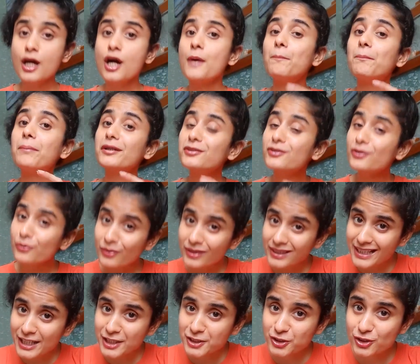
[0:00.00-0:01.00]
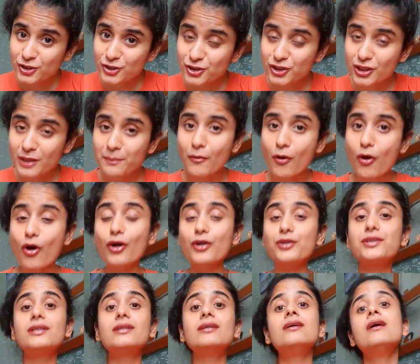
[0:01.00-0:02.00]
But the relationship or
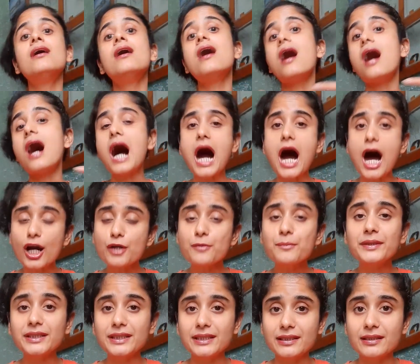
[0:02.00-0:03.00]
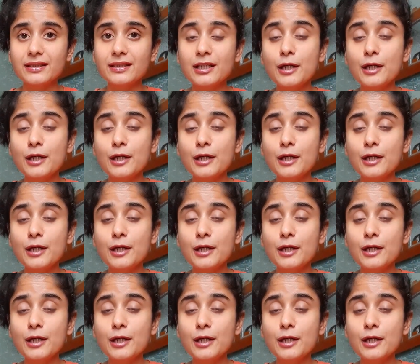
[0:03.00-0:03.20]
the harmony